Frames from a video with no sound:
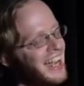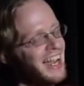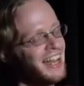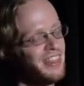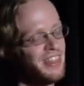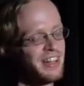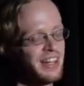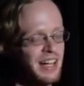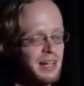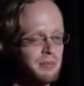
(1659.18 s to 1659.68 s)
I
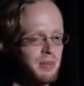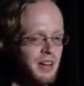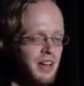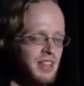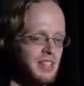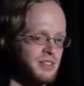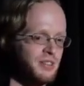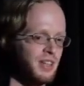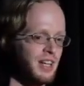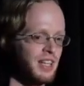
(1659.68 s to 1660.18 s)
think I can provide
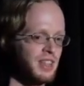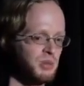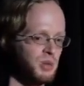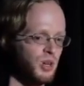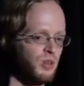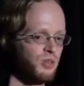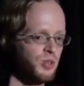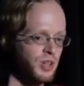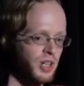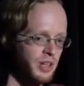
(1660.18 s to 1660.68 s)
this for like three or
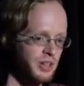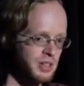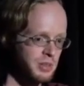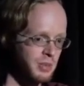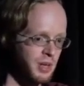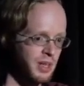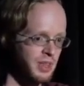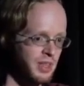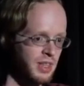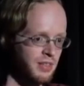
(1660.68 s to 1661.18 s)
four dollars a
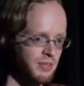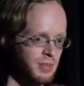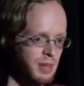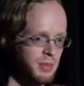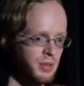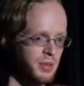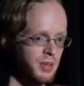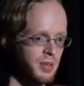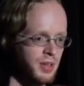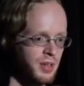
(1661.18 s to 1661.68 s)
month if
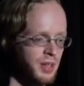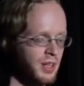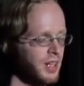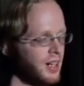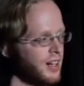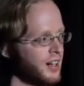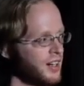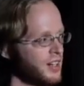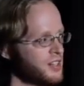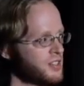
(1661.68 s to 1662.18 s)
people are,
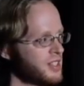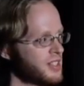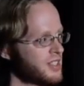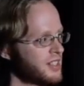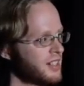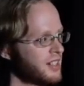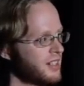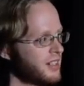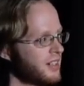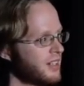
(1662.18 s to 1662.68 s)
are interested
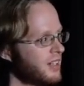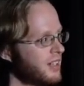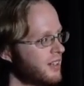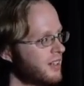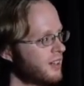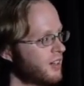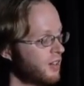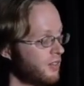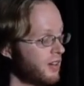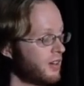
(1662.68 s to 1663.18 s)
in, in
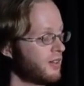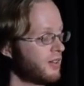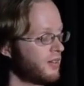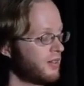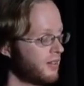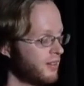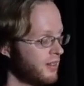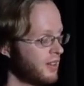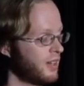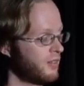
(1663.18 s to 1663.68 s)
or if I
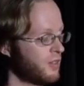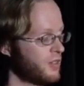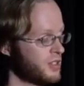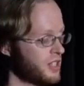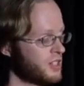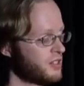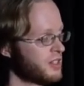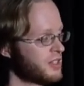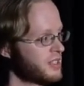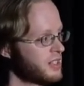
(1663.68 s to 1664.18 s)
if there's
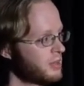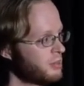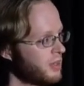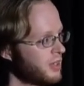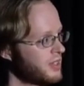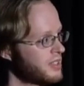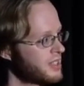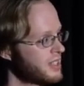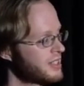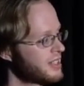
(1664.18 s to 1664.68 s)
interest in deploying
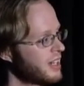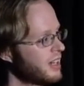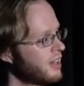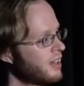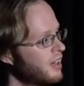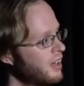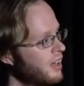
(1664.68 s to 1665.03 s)
this at scale.